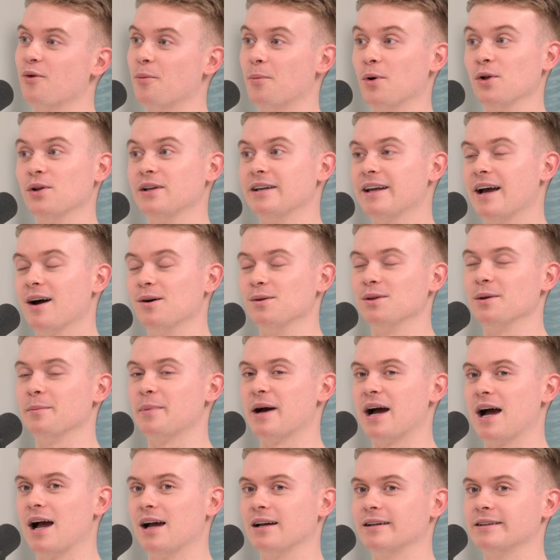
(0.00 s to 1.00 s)
For pulling it out the
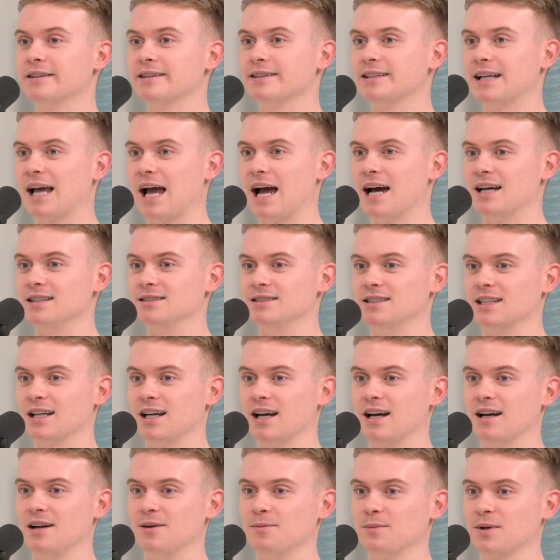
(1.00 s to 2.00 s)
bag. And
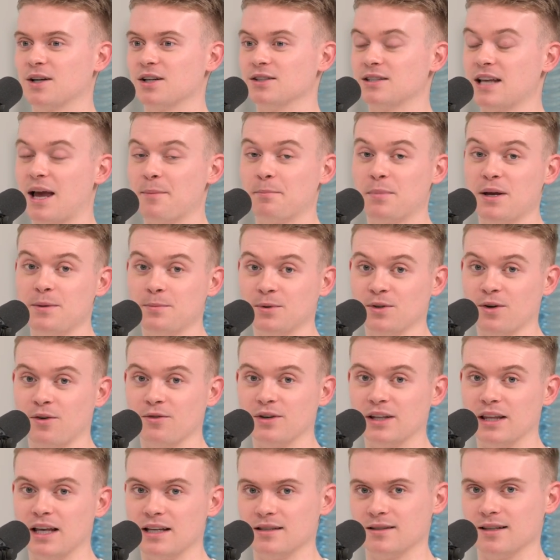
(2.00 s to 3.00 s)
because people don't
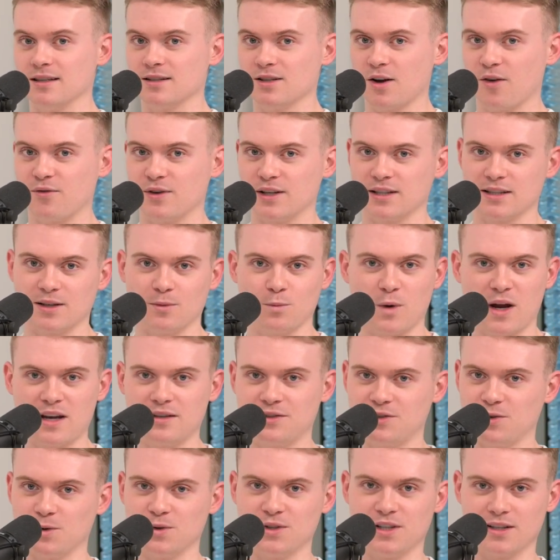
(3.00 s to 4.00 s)
realise this, obviously,
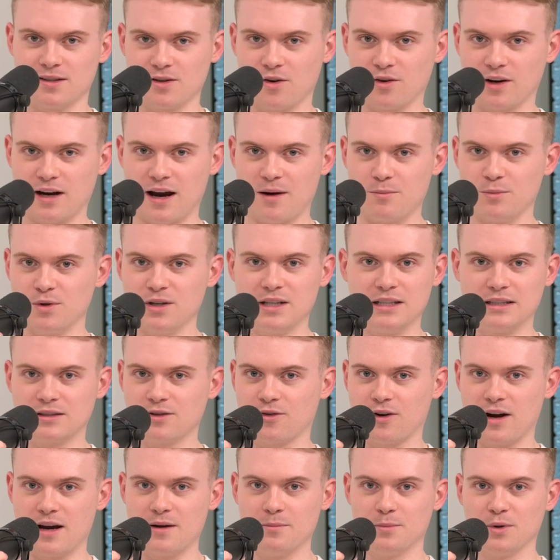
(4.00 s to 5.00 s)
when George is on camera, he's
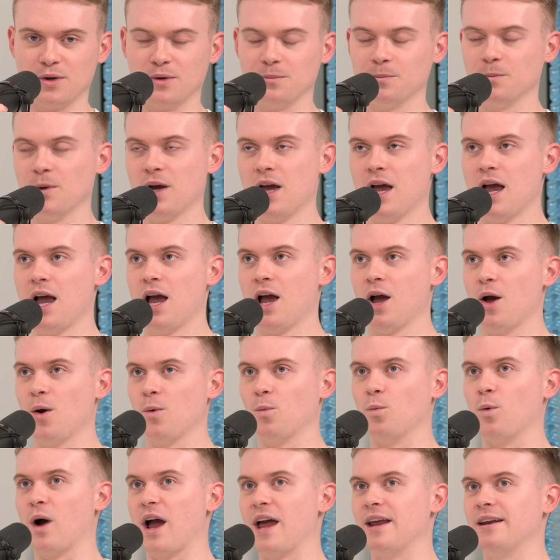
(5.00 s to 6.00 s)
great. But
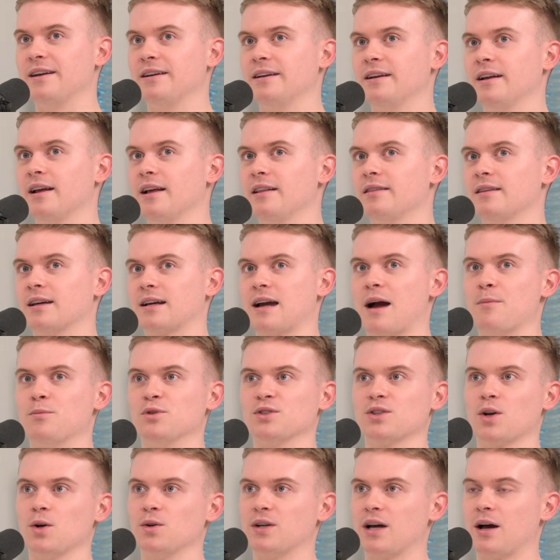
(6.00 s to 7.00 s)
when the
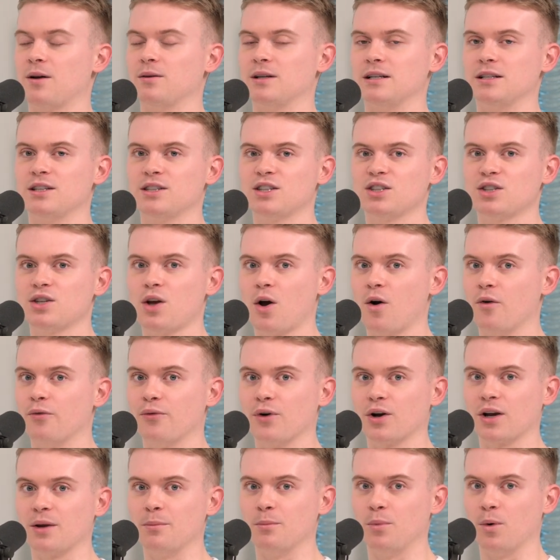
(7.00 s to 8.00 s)
cameras go down, he's so
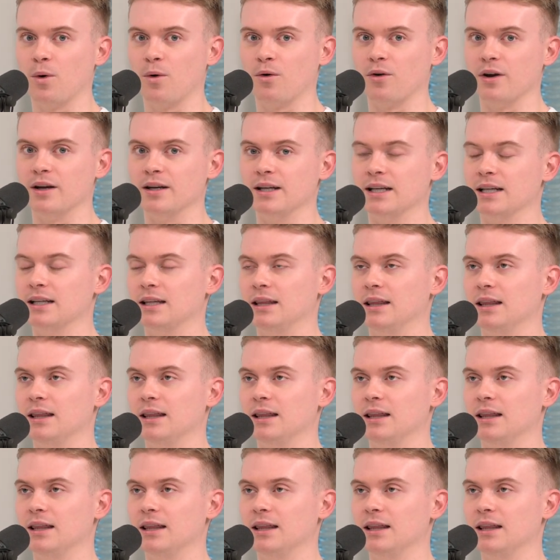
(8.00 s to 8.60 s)
fucking boring. He